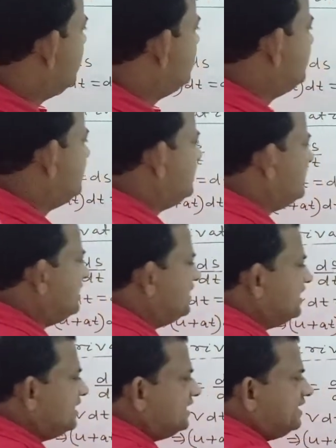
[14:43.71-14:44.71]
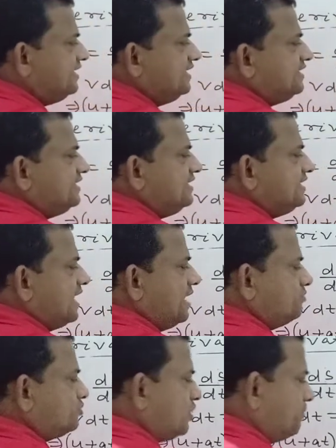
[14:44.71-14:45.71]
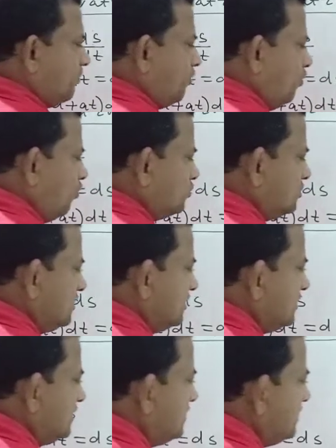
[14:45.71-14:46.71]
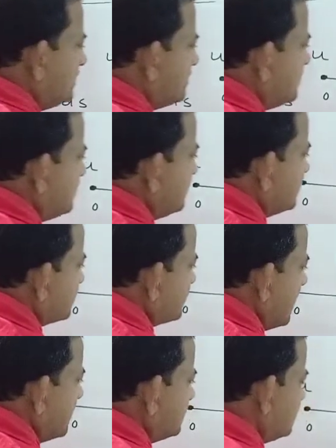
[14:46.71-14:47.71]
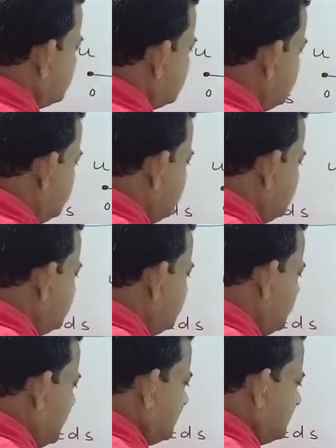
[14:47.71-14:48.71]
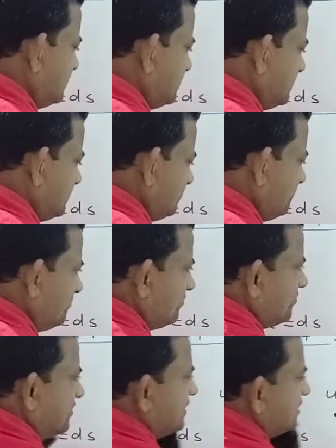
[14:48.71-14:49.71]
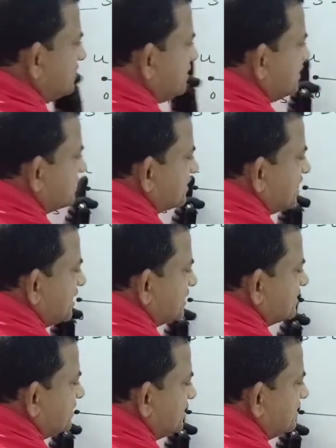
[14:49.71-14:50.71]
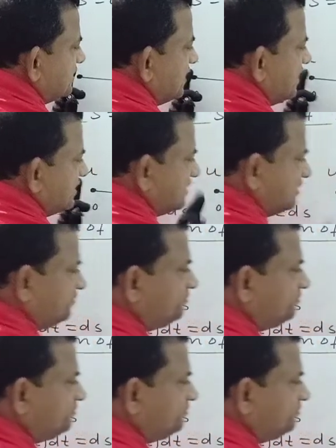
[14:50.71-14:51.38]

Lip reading: In dt time, suppose this distance is s. This distance is s.